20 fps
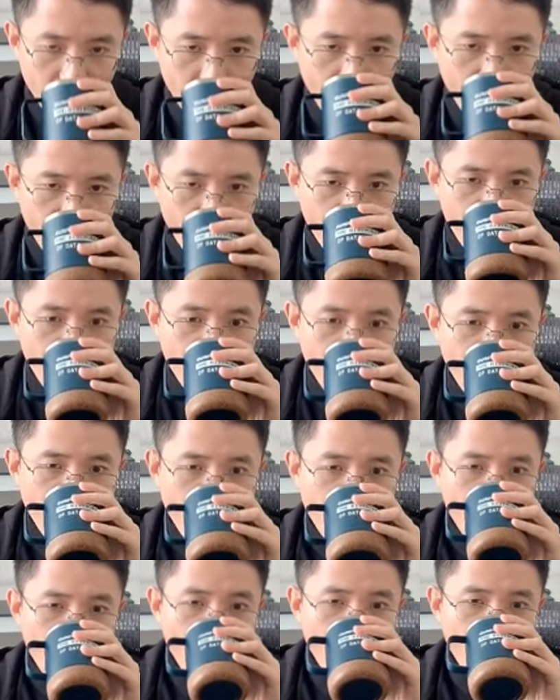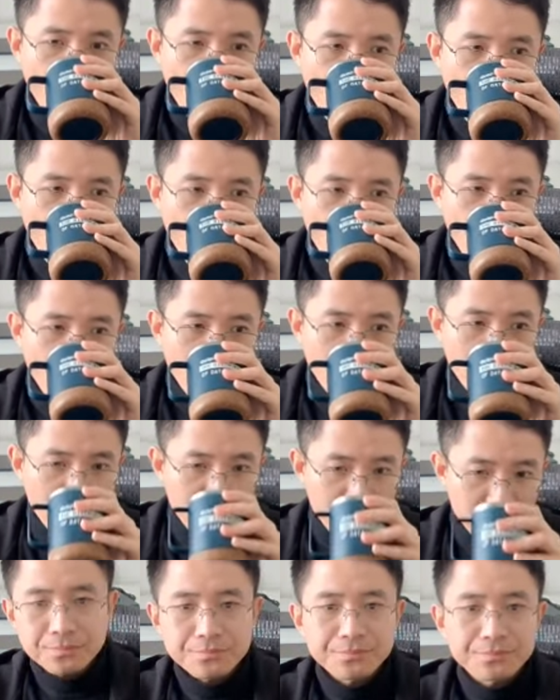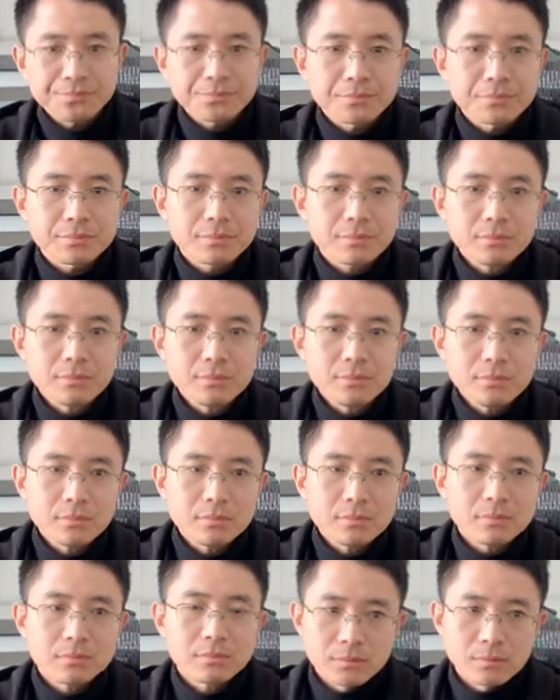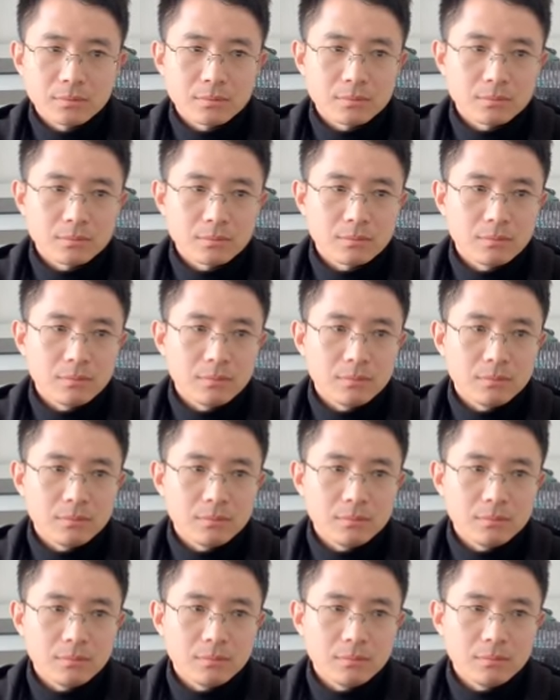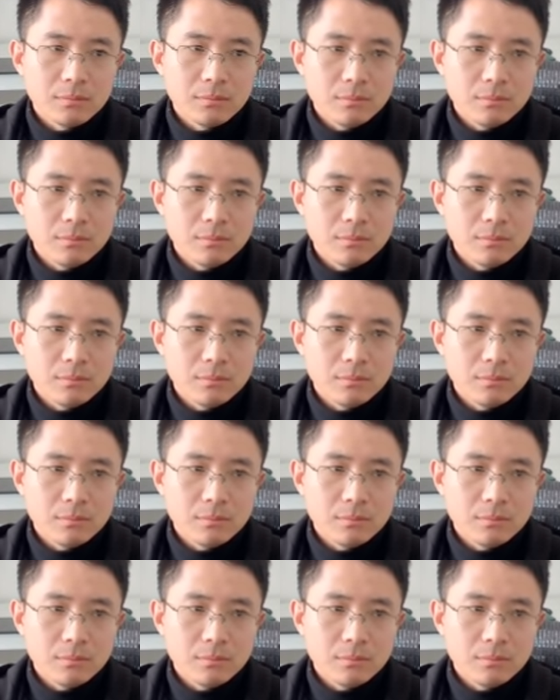The person shown says nothing.